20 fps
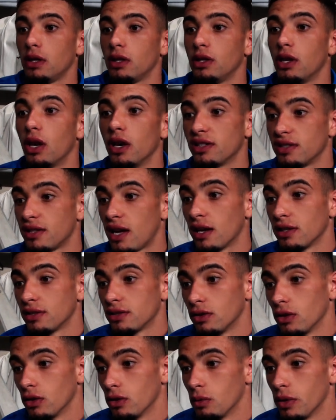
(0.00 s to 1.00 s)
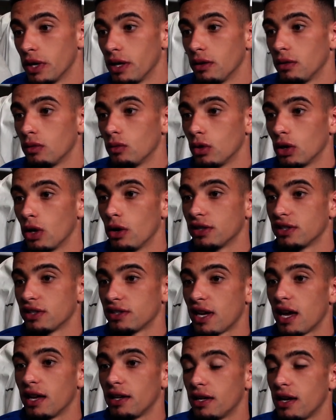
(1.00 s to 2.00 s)
You know, it's nice, another win. We're going to
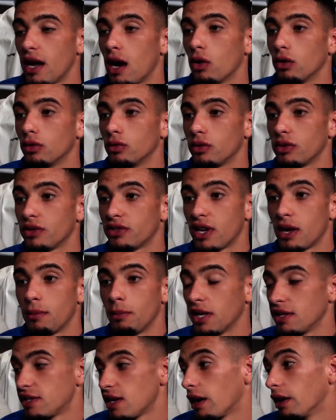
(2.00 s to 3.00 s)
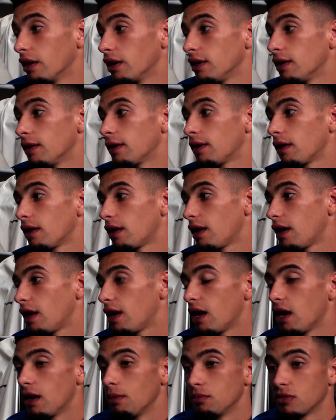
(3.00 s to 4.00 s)
Saturday now with the same mentality.
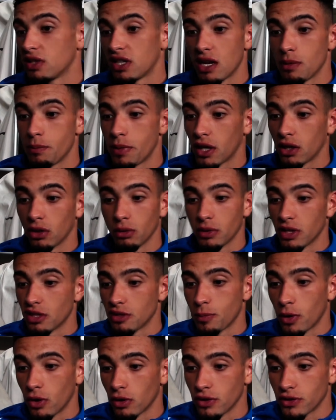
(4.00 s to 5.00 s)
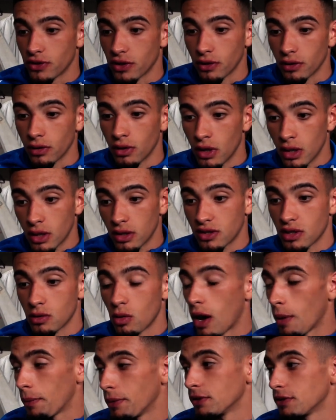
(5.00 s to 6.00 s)
Keep picking up these points and see
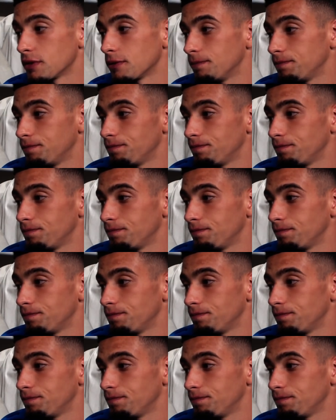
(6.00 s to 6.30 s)
what happens.